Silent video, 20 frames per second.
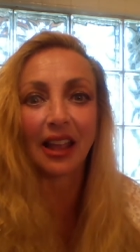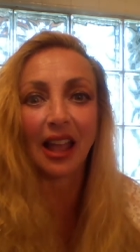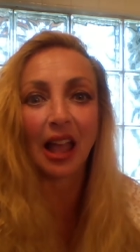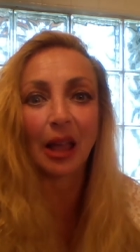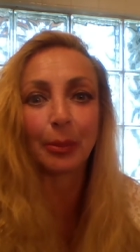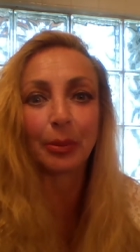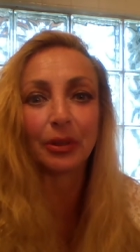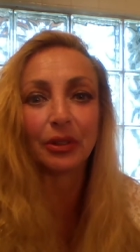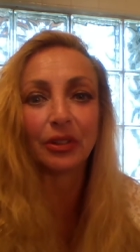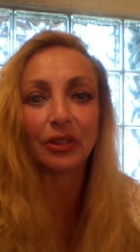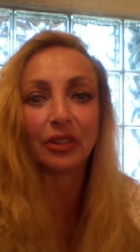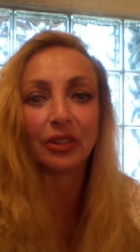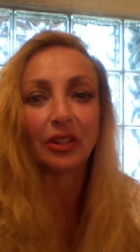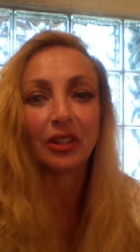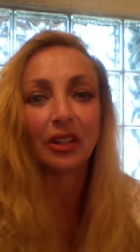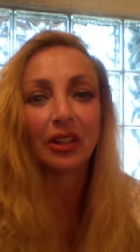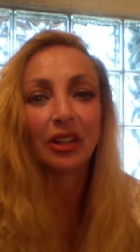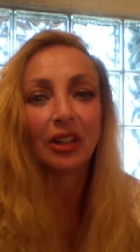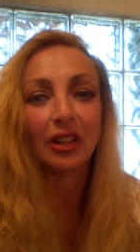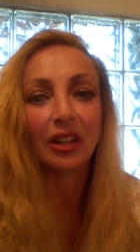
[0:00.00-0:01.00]
happened.
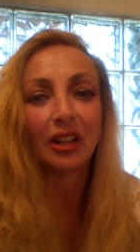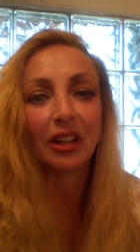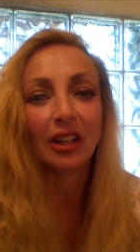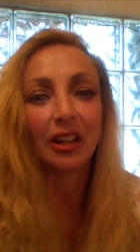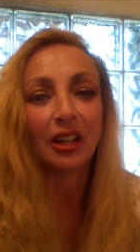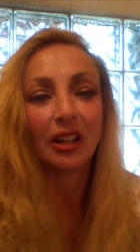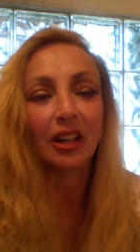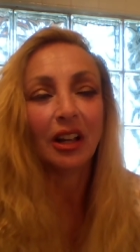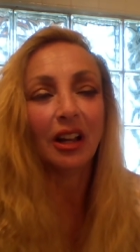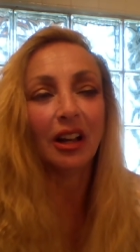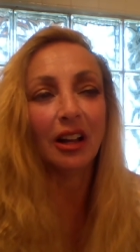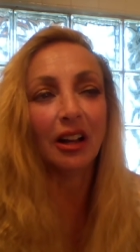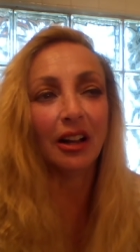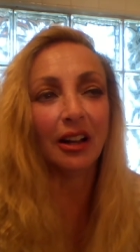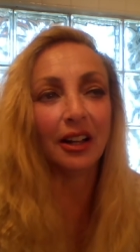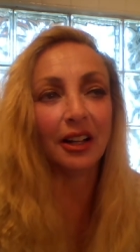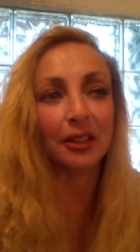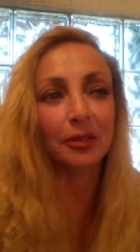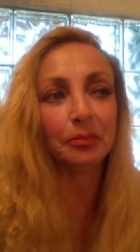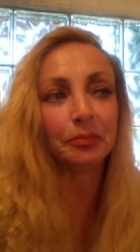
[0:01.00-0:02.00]

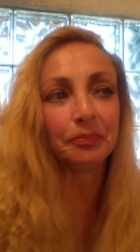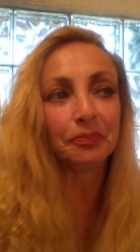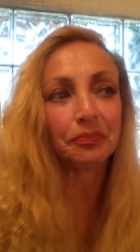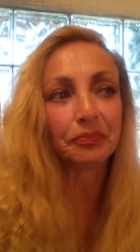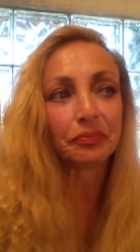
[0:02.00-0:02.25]
Um,